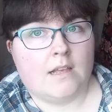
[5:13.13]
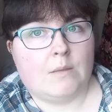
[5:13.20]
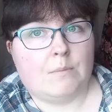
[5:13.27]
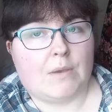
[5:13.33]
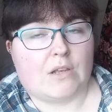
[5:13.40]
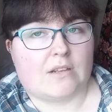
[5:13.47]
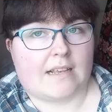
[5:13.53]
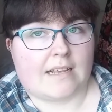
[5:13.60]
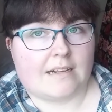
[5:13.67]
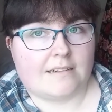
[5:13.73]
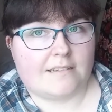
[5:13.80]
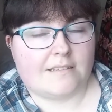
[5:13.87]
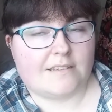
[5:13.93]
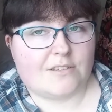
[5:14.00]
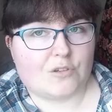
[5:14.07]
because I
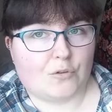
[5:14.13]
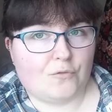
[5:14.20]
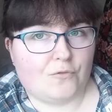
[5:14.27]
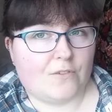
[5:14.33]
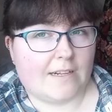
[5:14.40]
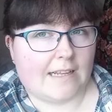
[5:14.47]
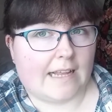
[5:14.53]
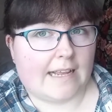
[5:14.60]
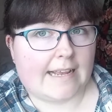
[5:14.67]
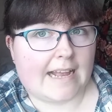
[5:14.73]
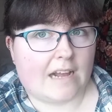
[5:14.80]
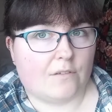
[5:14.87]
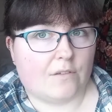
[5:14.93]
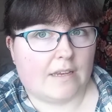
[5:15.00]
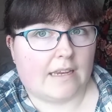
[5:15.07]
don't really like
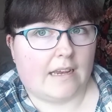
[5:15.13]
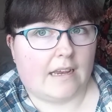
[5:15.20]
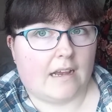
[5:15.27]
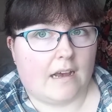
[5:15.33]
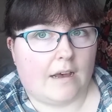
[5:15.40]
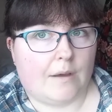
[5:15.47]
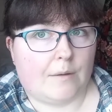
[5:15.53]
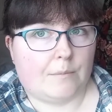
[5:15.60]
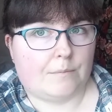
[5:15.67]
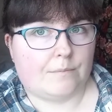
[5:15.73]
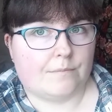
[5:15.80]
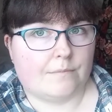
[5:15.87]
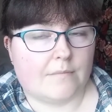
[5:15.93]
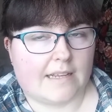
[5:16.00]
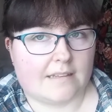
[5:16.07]
having
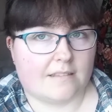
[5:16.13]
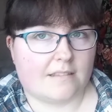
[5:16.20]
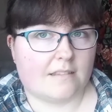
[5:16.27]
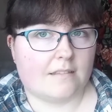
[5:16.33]
like